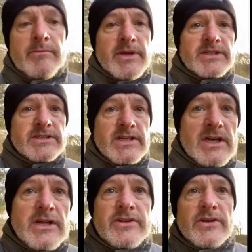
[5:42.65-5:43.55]
But
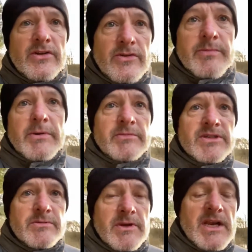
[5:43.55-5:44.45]
the other problem
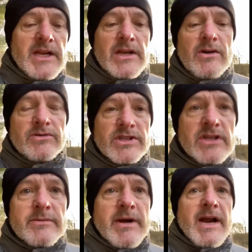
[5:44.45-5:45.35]
is we've been letting goals in
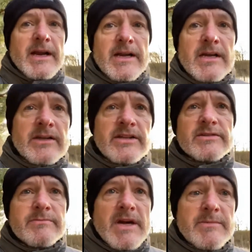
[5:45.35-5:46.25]
at the back.
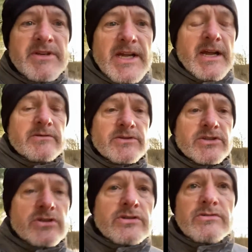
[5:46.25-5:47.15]
This may be down
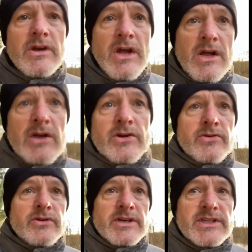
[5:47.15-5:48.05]
to
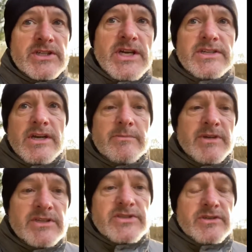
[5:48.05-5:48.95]
currently JJ
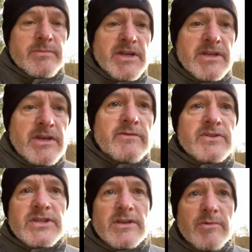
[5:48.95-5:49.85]
being suspended,
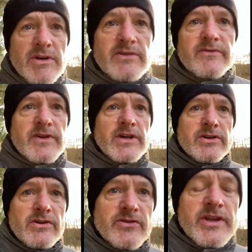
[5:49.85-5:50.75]
obviously one of
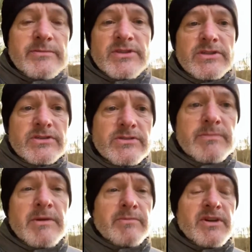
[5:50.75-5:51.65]
Northampton's
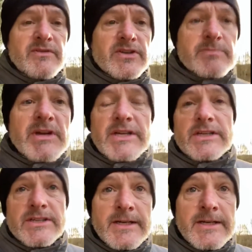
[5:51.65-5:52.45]
previous players.